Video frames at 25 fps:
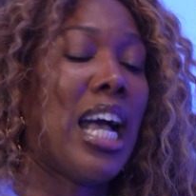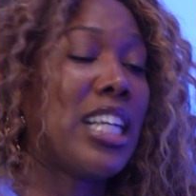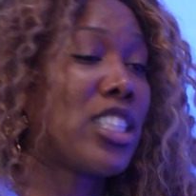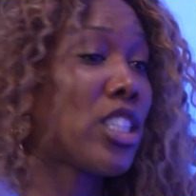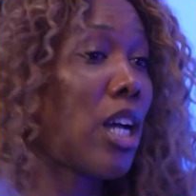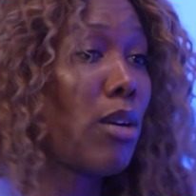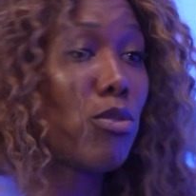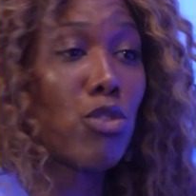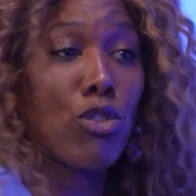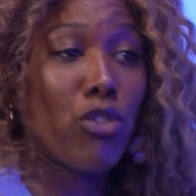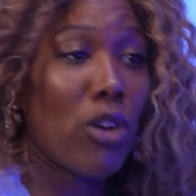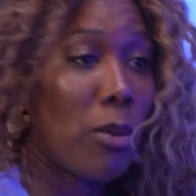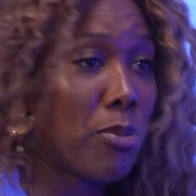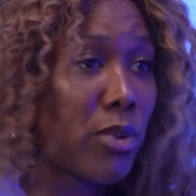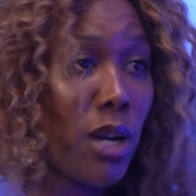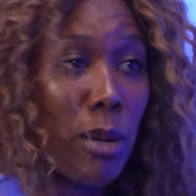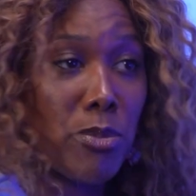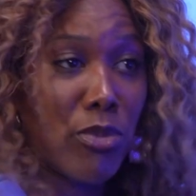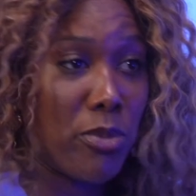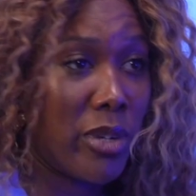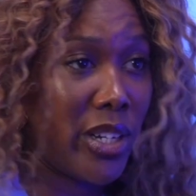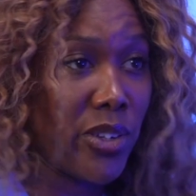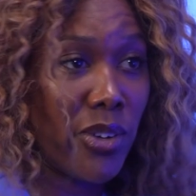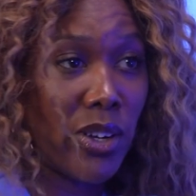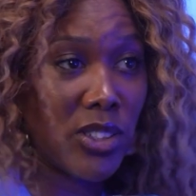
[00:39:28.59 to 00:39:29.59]
come
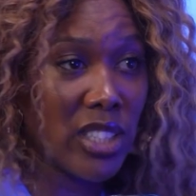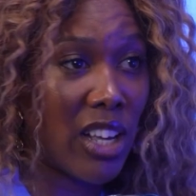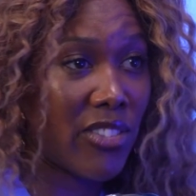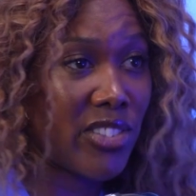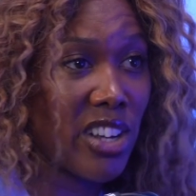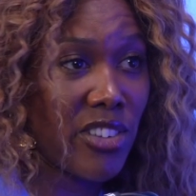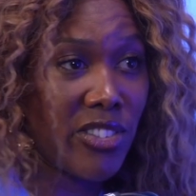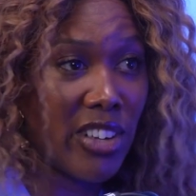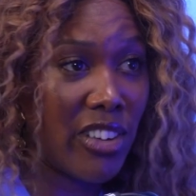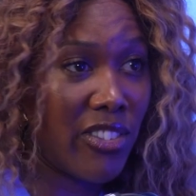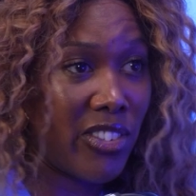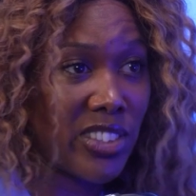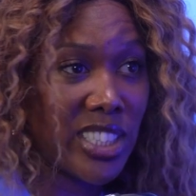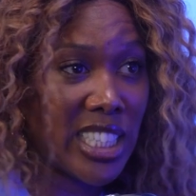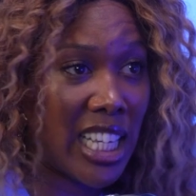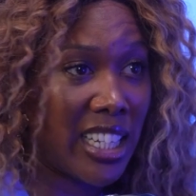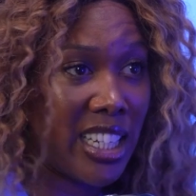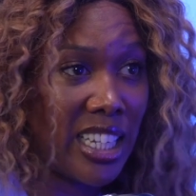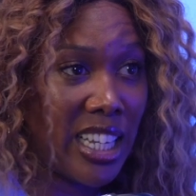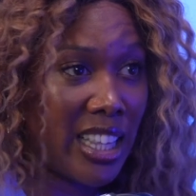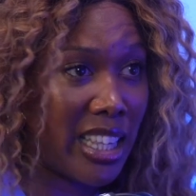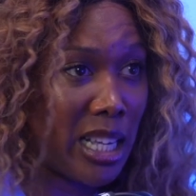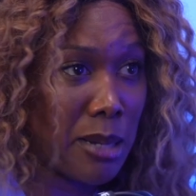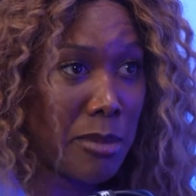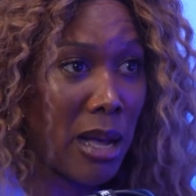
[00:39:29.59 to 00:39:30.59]
from anyone else. I've never ever said
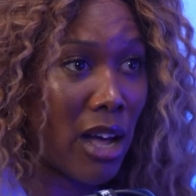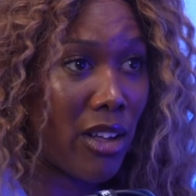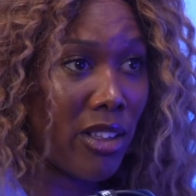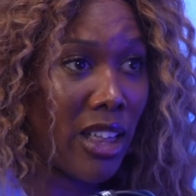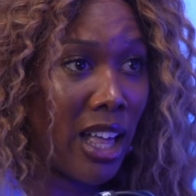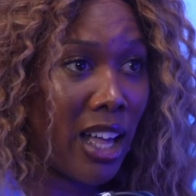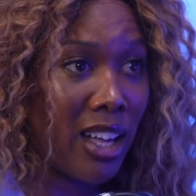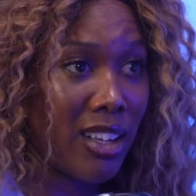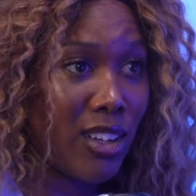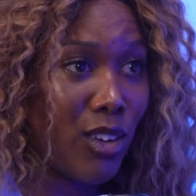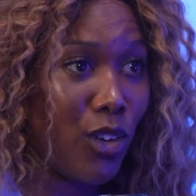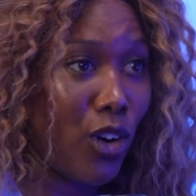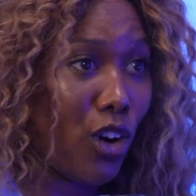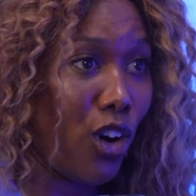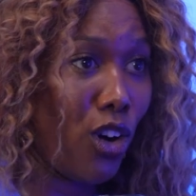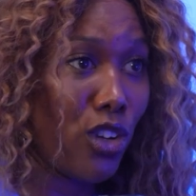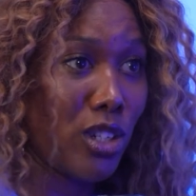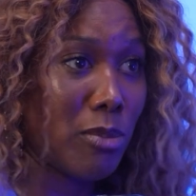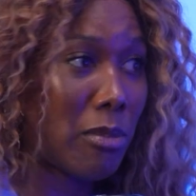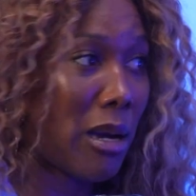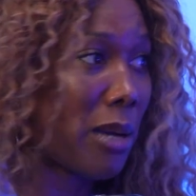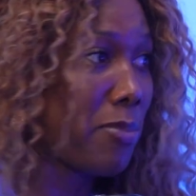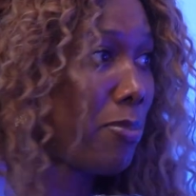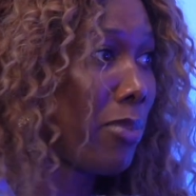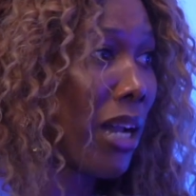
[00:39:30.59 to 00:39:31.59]
anything about that
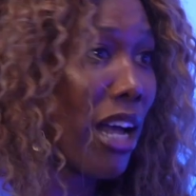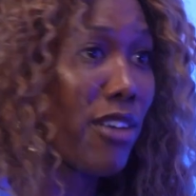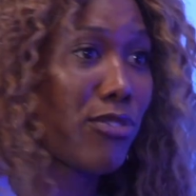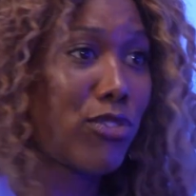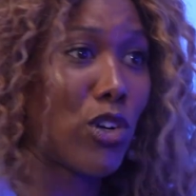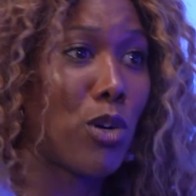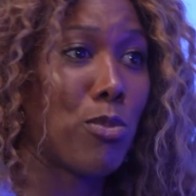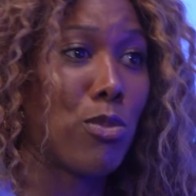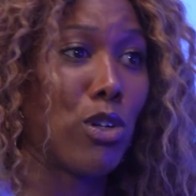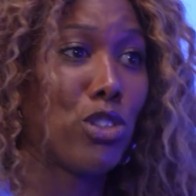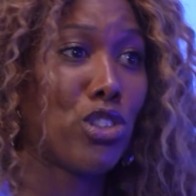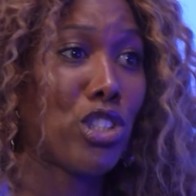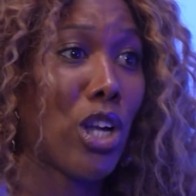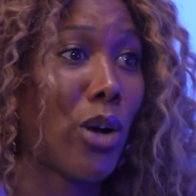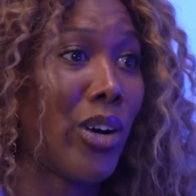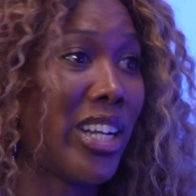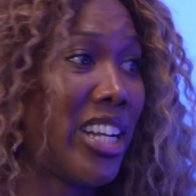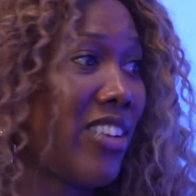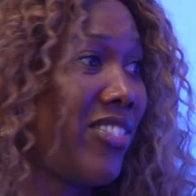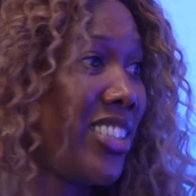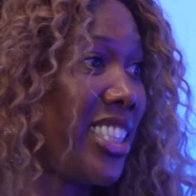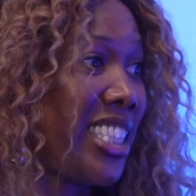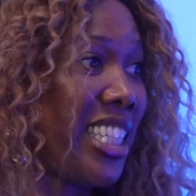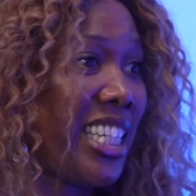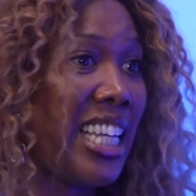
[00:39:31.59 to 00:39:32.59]
on my platform or show. I
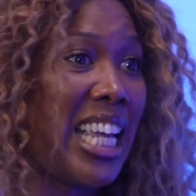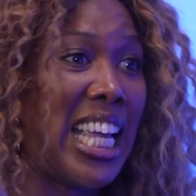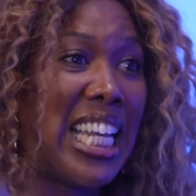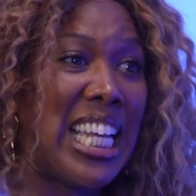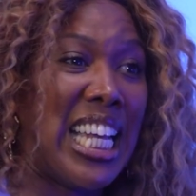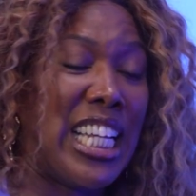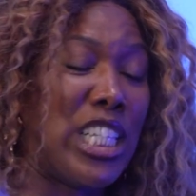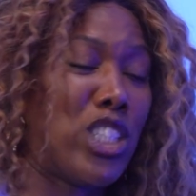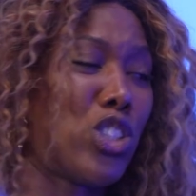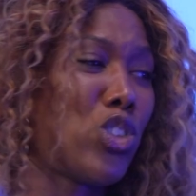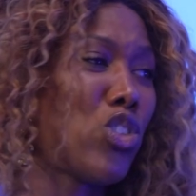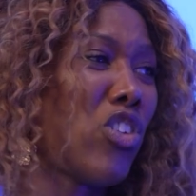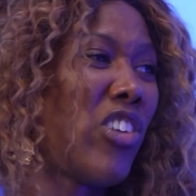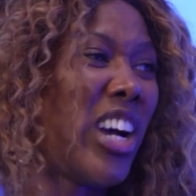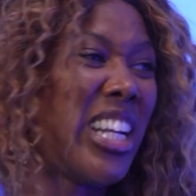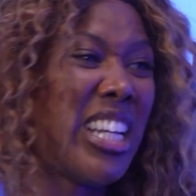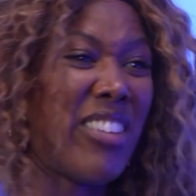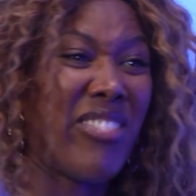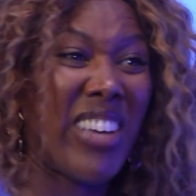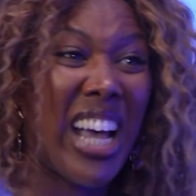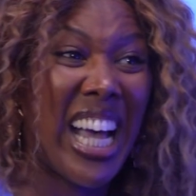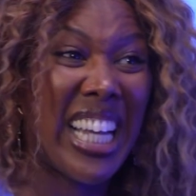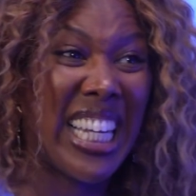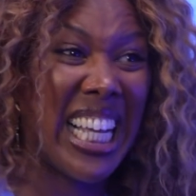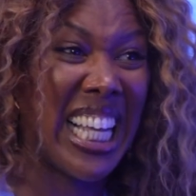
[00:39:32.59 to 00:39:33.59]
never said it in any story. I
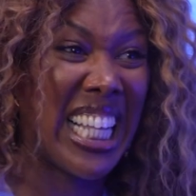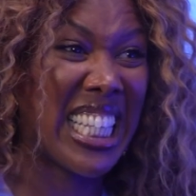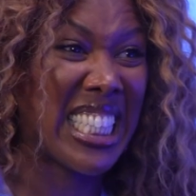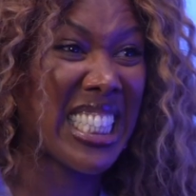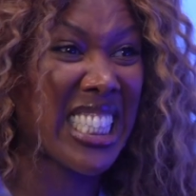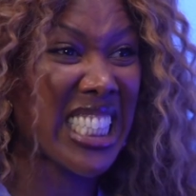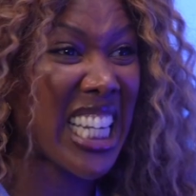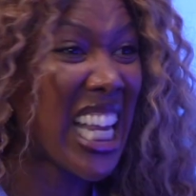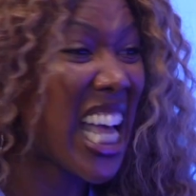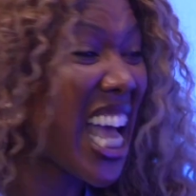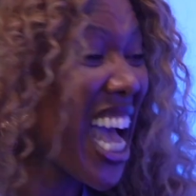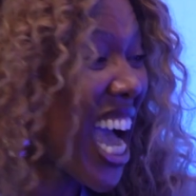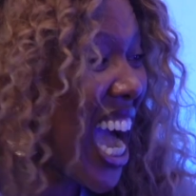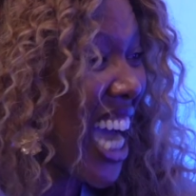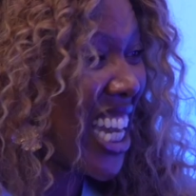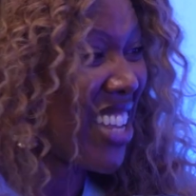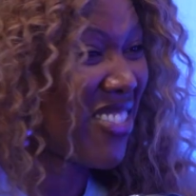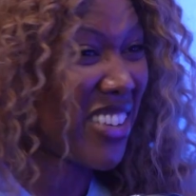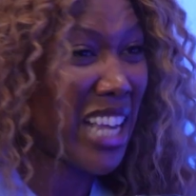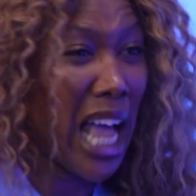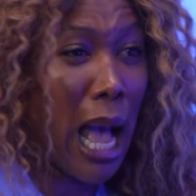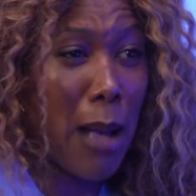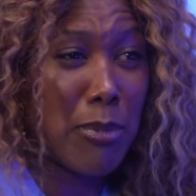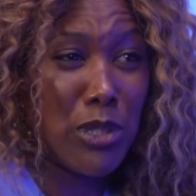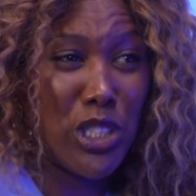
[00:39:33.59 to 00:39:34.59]
never had I
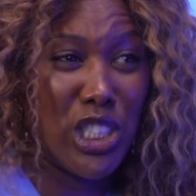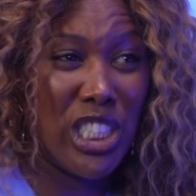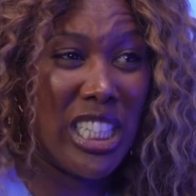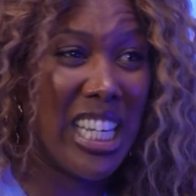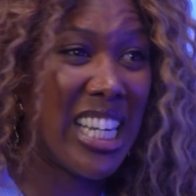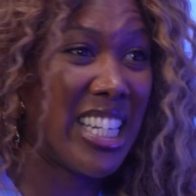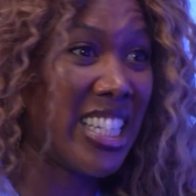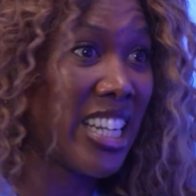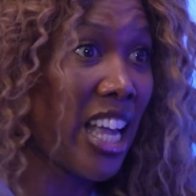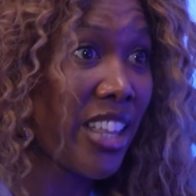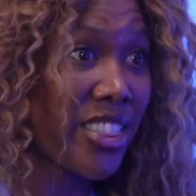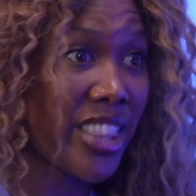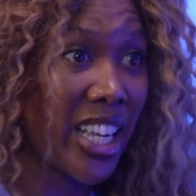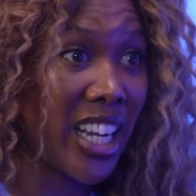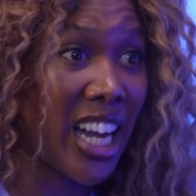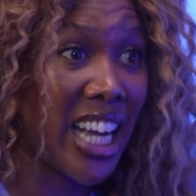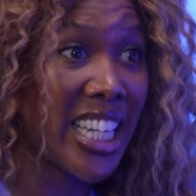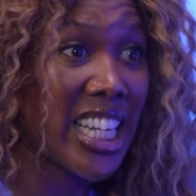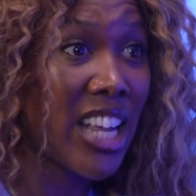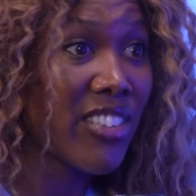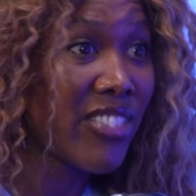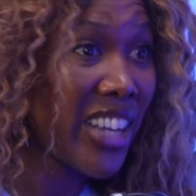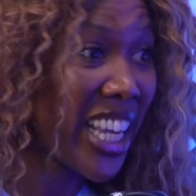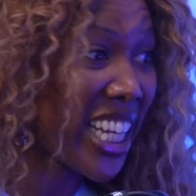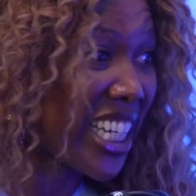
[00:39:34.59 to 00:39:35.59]
never captioned it, nothing. I
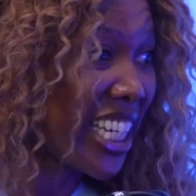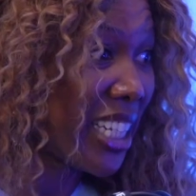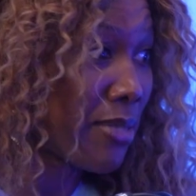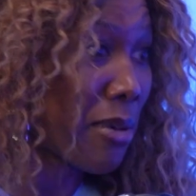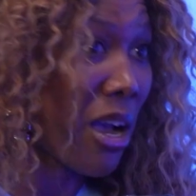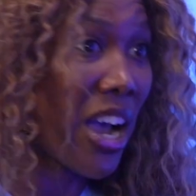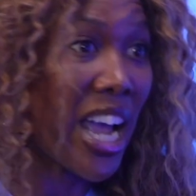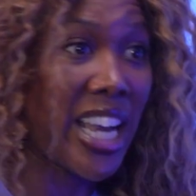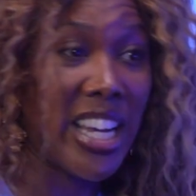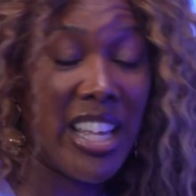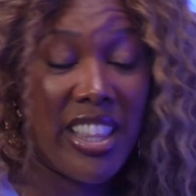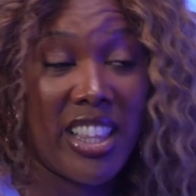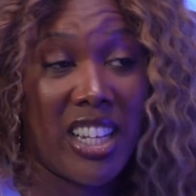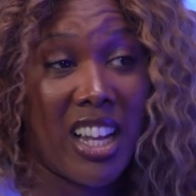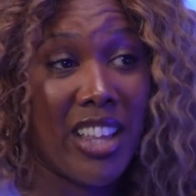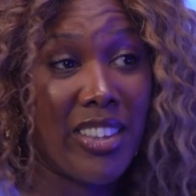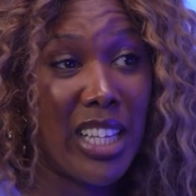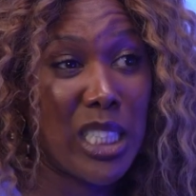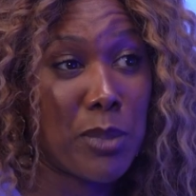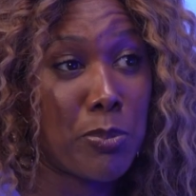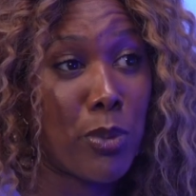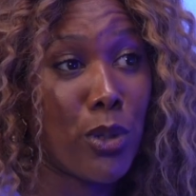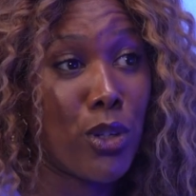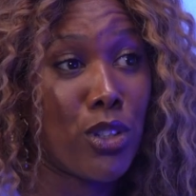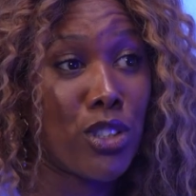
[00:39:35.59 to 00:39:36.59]
never hinted about anything like
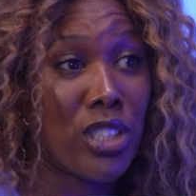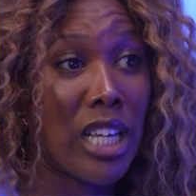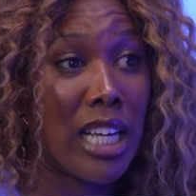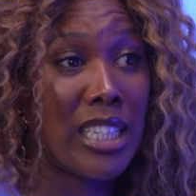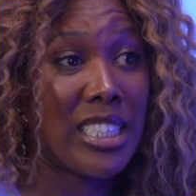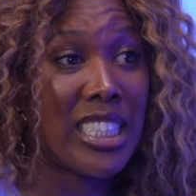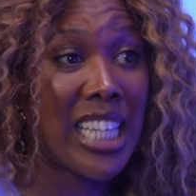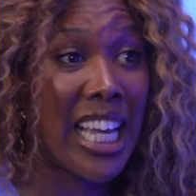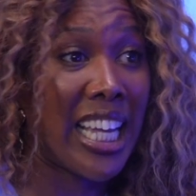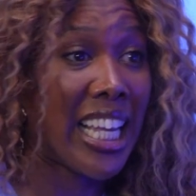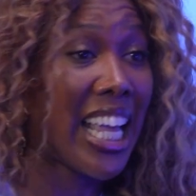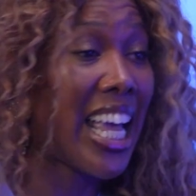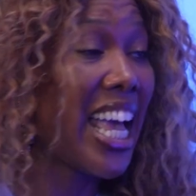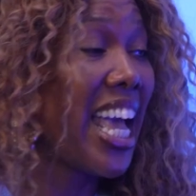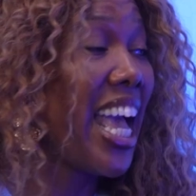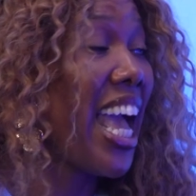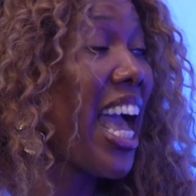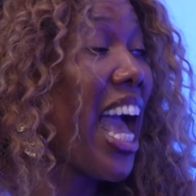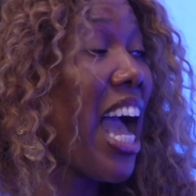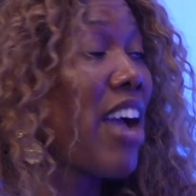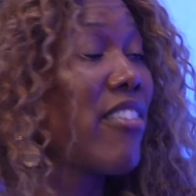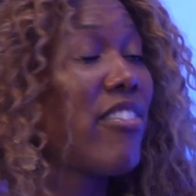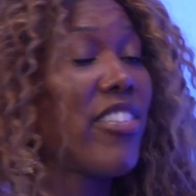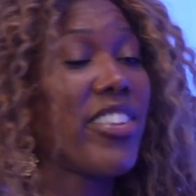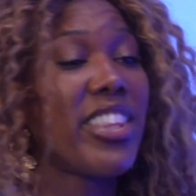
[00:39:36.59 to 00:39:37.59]
this because I take
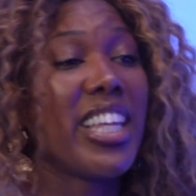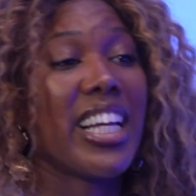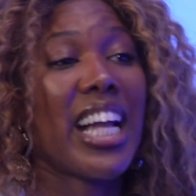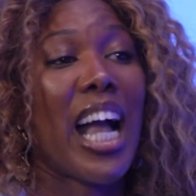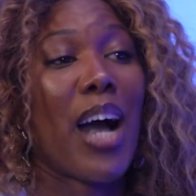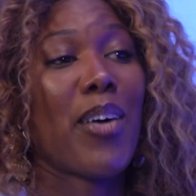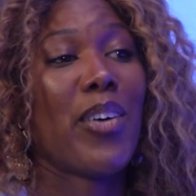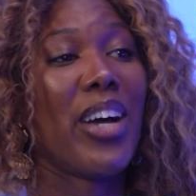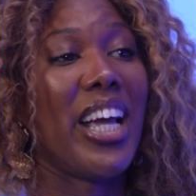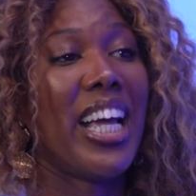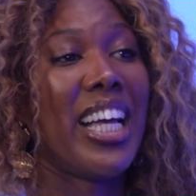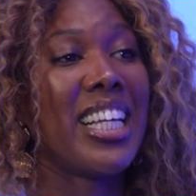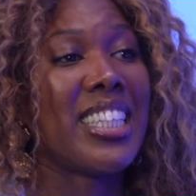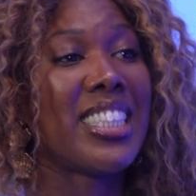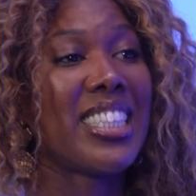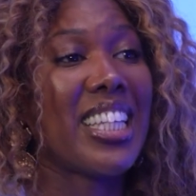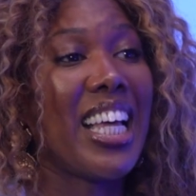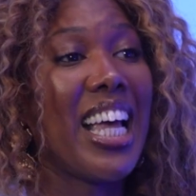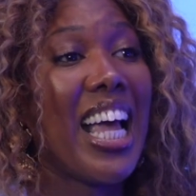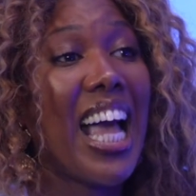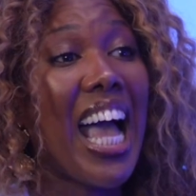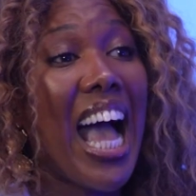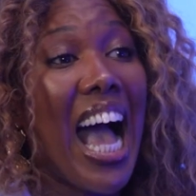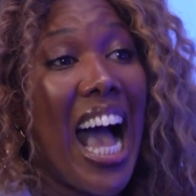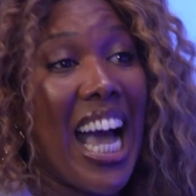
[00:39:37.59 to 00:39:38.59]
everything how it is,
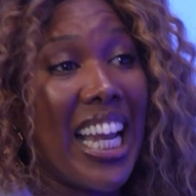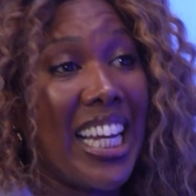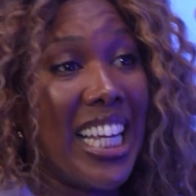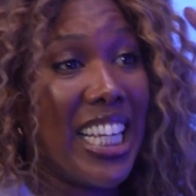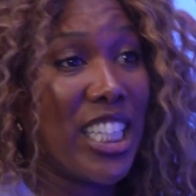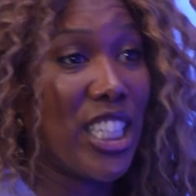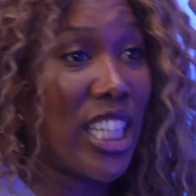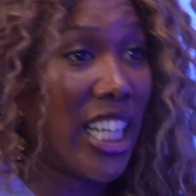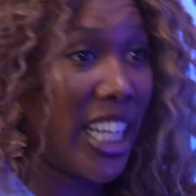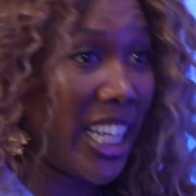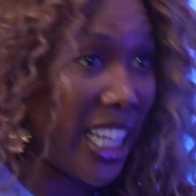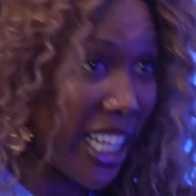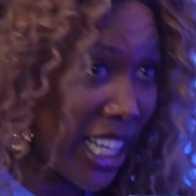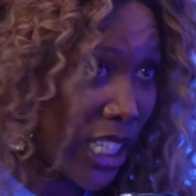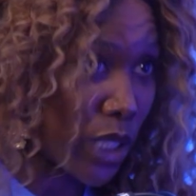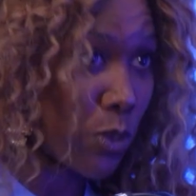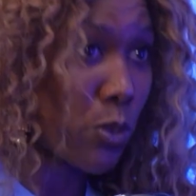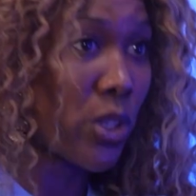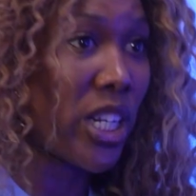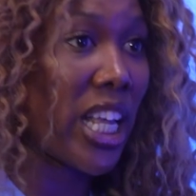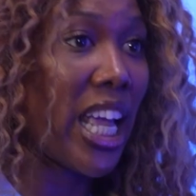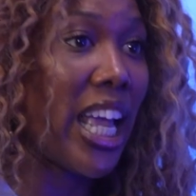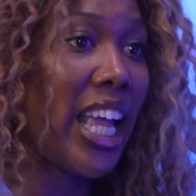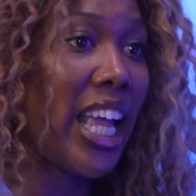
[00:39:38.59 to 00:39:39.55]
and it is what it